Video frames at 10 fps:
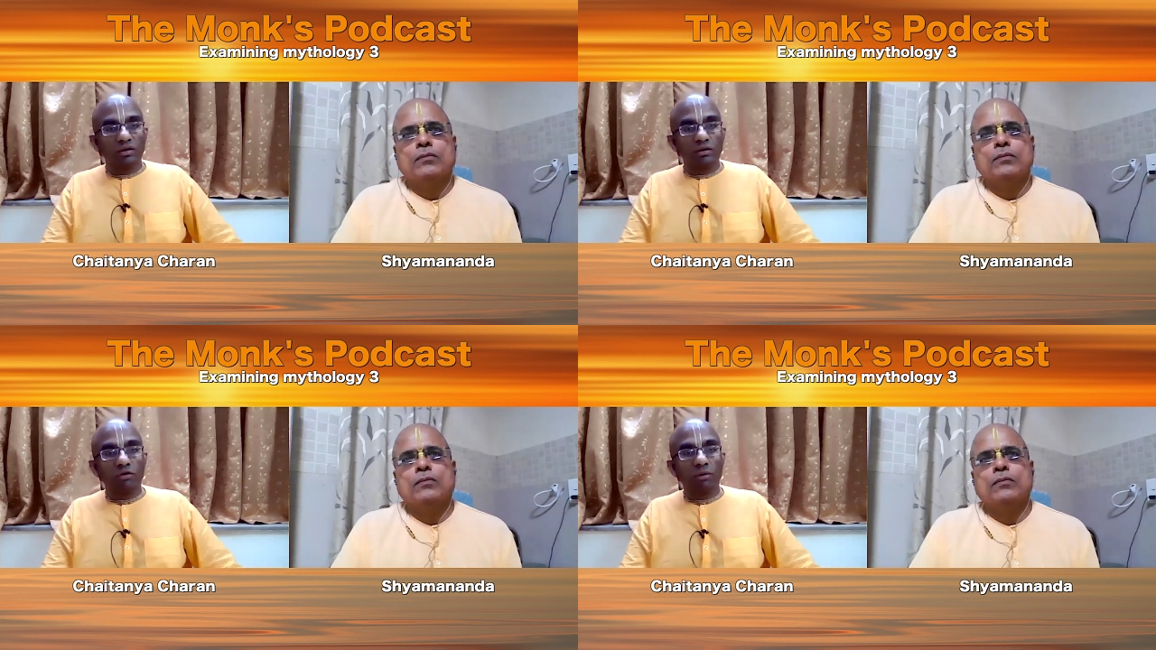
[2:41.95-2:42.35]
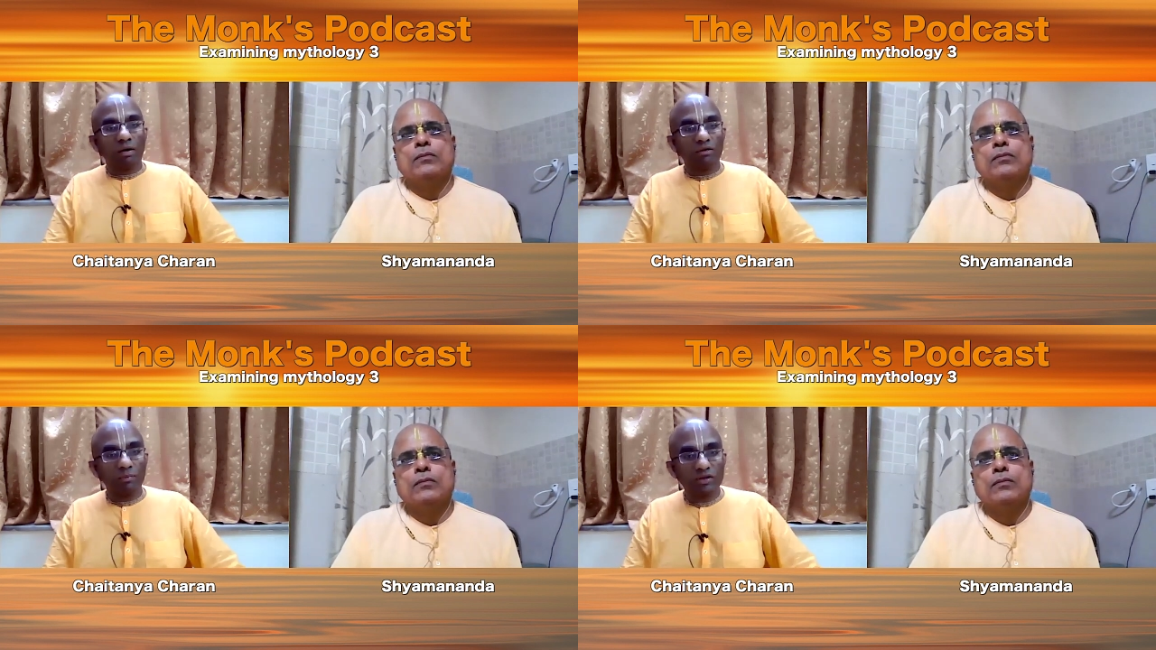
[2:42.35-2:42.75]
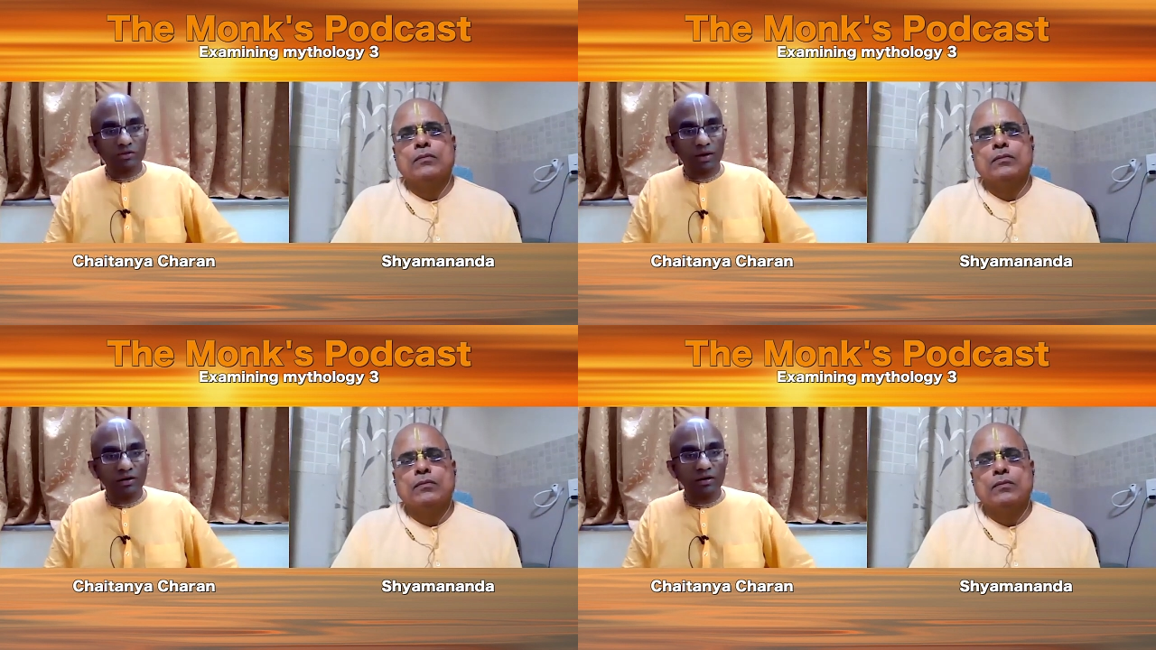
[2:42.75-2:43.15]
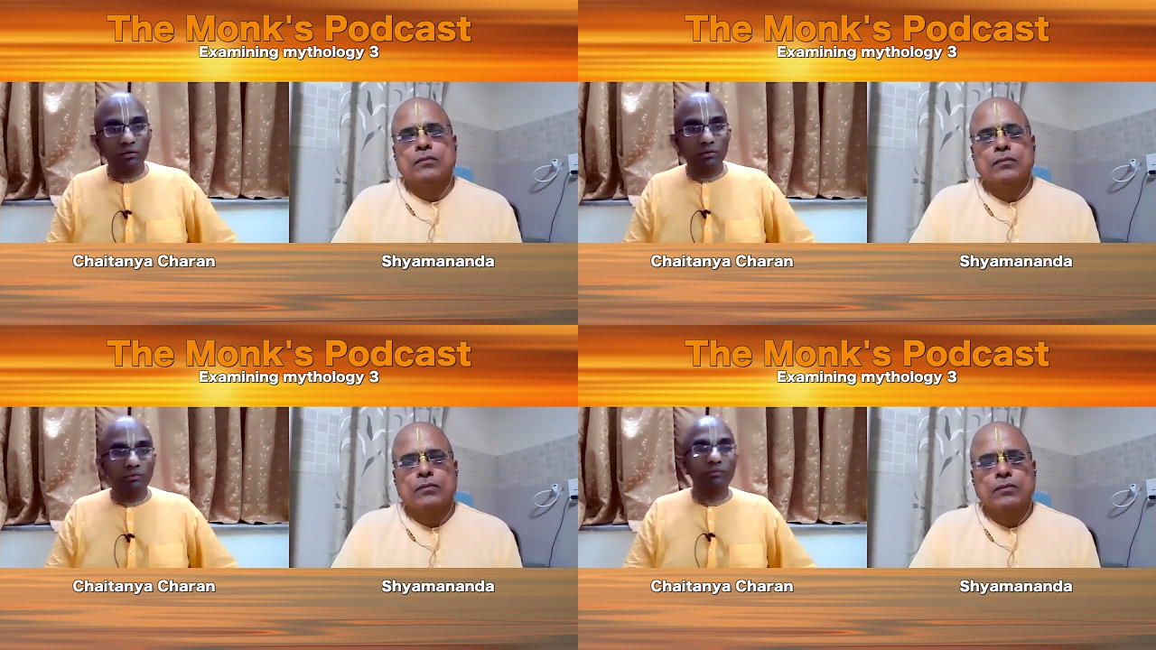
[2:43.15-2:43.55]
Speaker 1: Now, from our perspective,
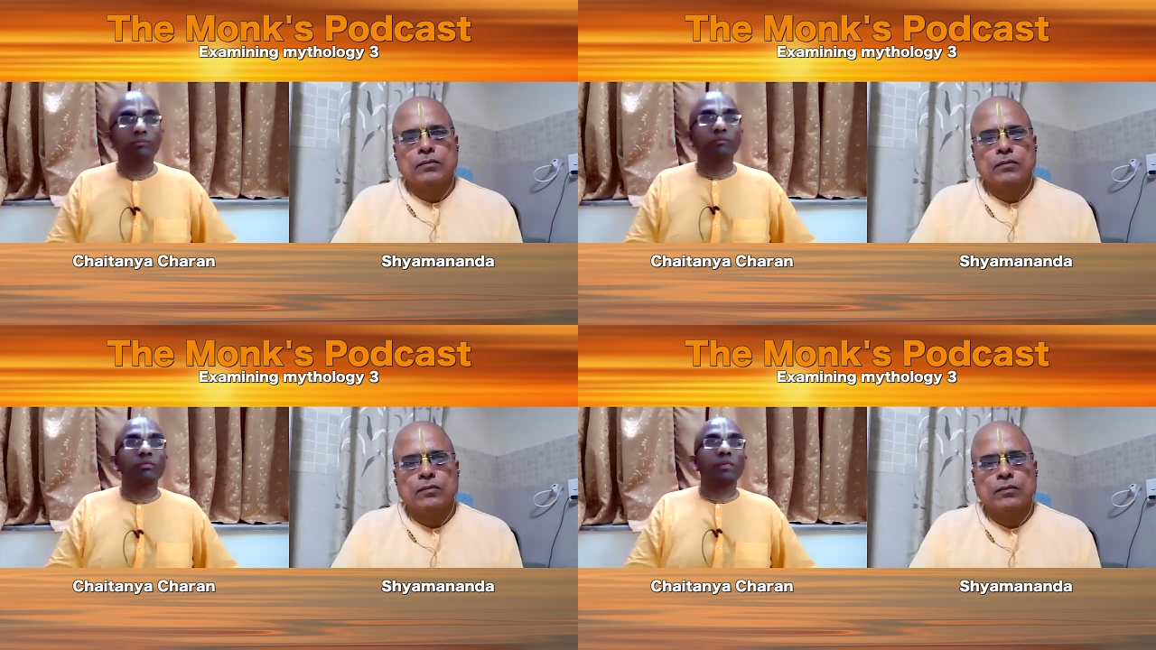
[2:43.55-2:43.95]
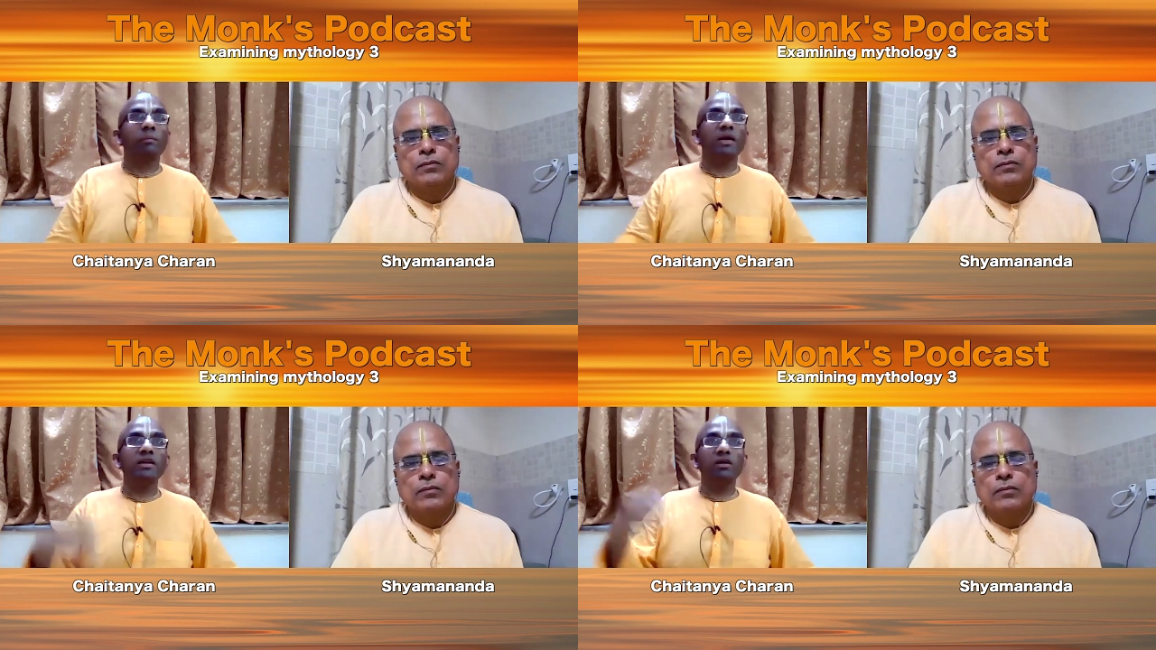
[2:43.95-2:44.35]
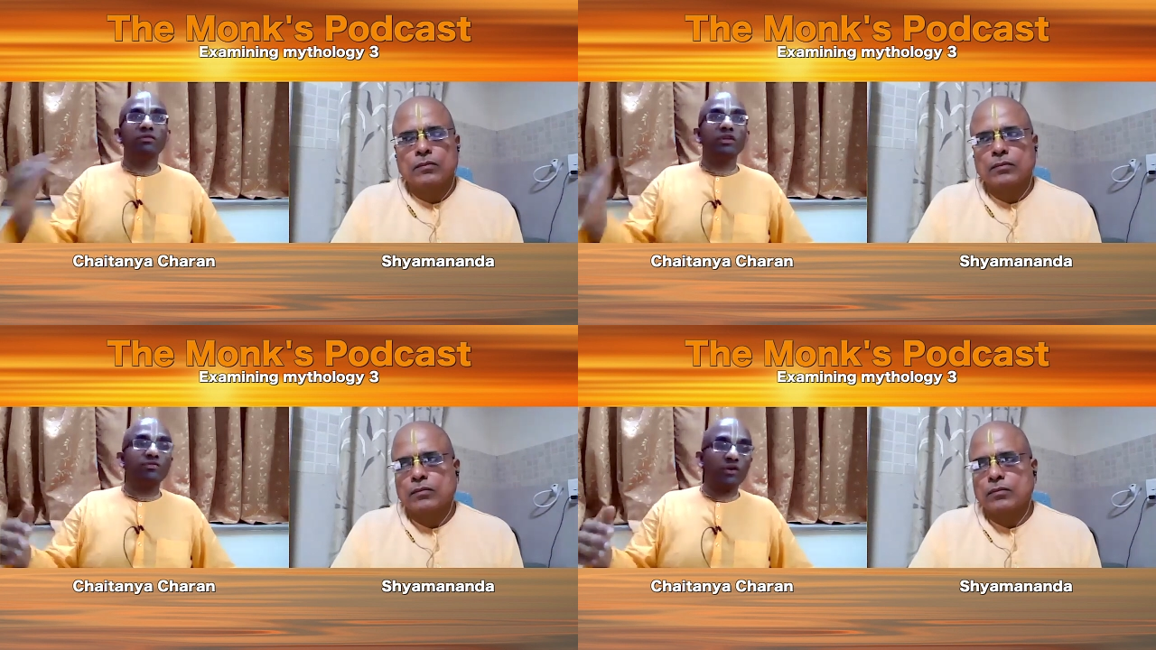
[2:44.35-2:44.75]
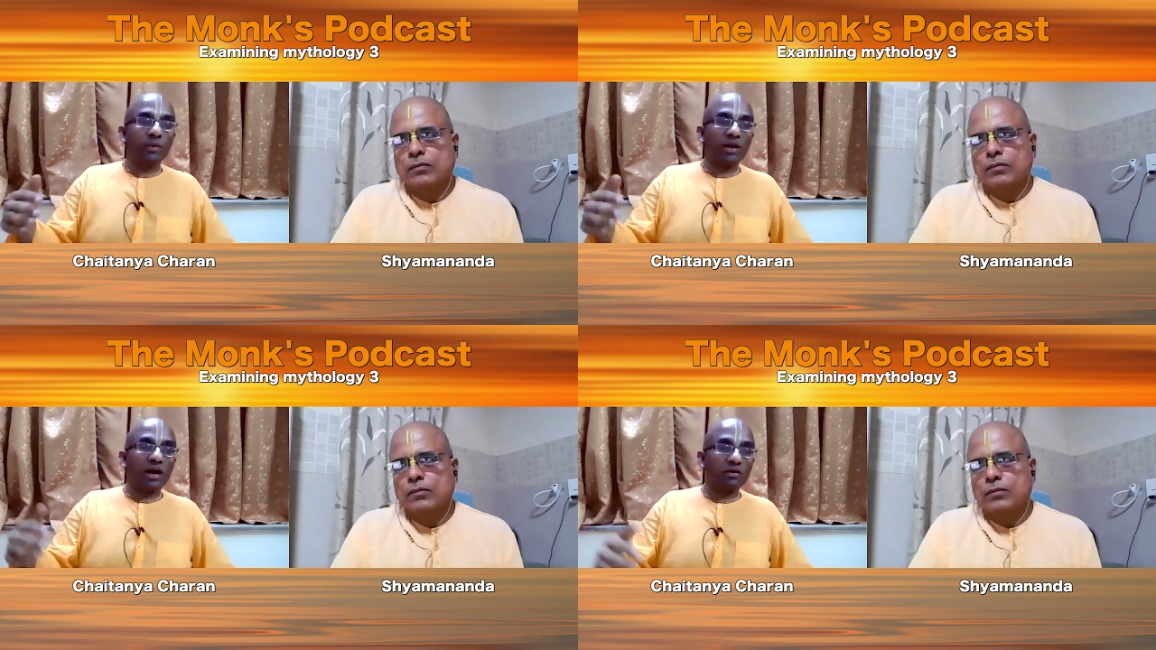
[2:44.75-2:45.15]
many of these
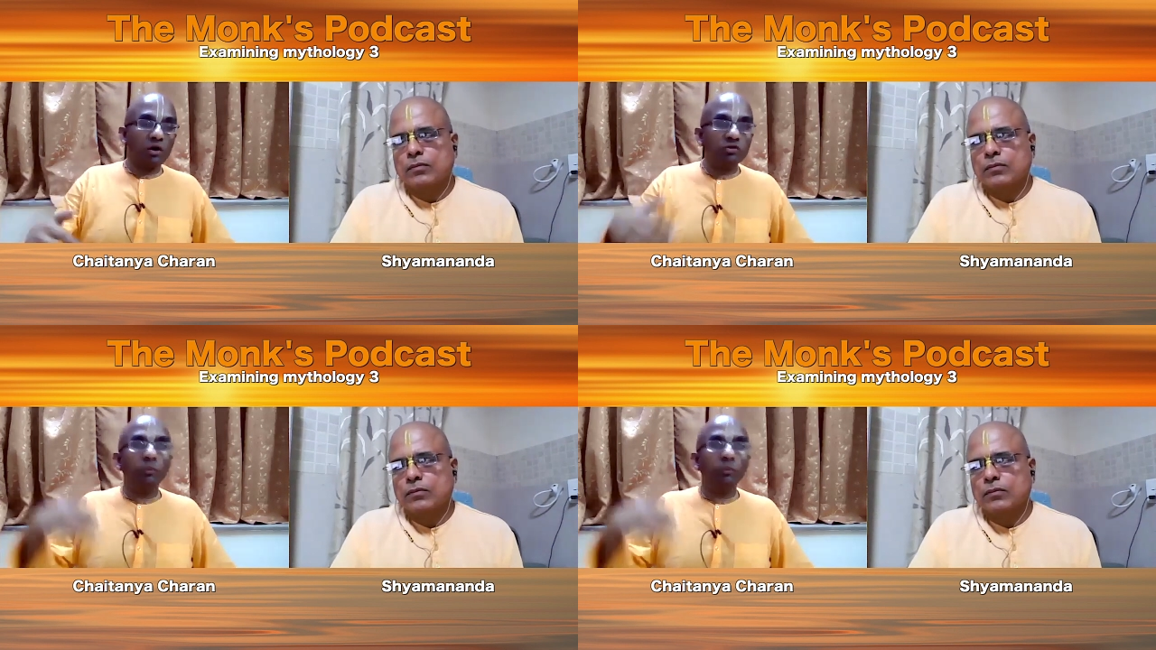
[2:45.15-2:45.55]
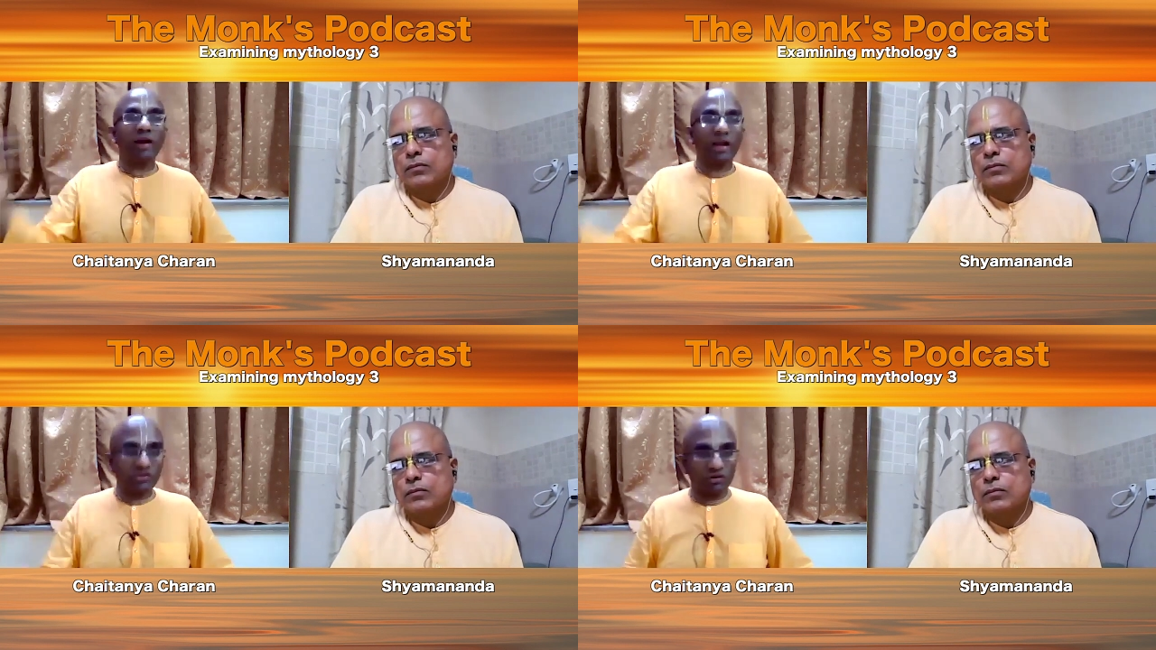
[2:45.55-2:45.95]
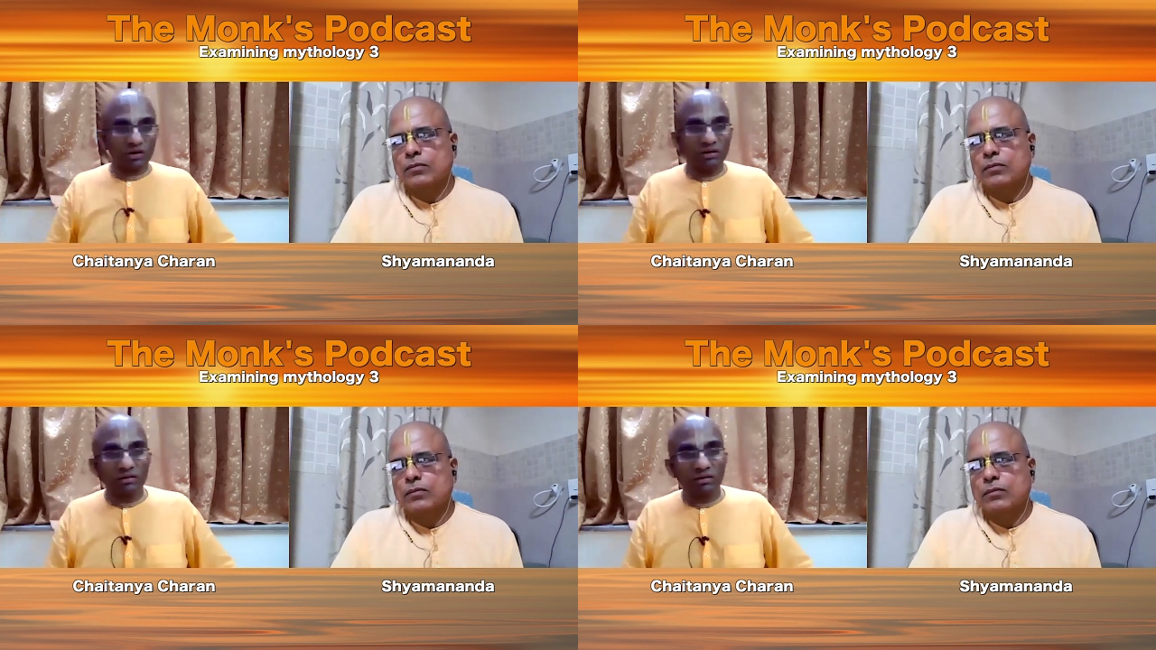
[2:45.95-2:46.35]
phenomena are not supernatural